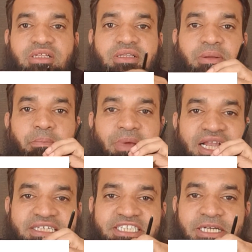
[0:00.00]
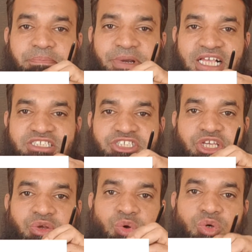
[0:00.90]
the melted
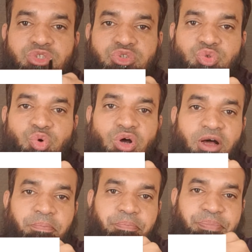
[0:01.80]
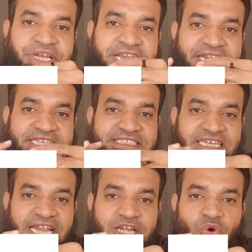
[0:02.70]
plastic goes through a
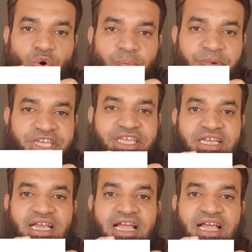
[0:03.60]
pre-designed opening